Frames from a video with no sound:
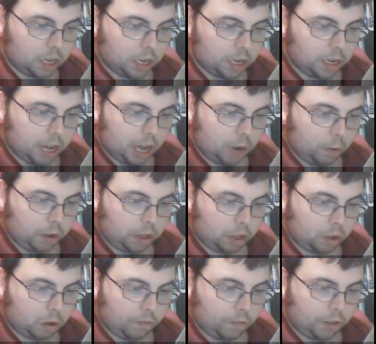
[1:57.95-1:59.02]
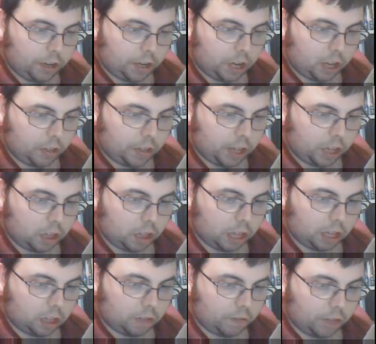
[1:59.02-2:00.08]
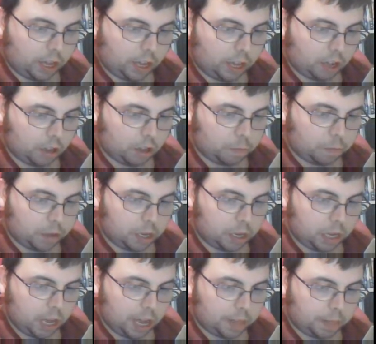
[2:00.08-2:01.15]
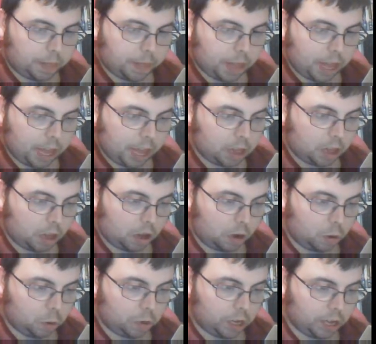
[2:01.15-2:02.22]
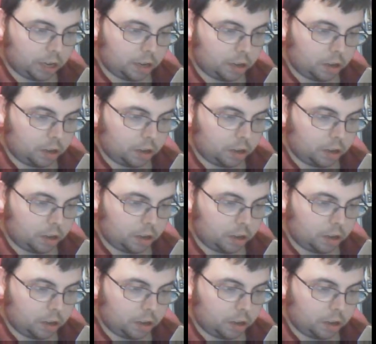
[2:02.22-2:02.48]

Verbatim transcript: Now it's good for nothing, said the fingers, but yet they had to hold it.